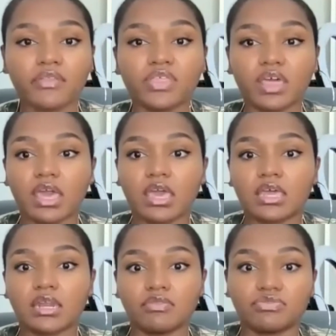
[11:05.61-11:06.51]

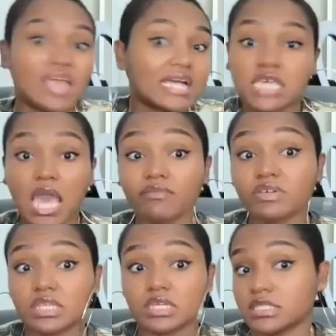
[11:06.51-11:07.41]
then that's
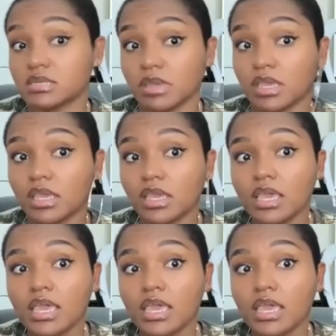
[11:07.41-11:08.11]
everything to me.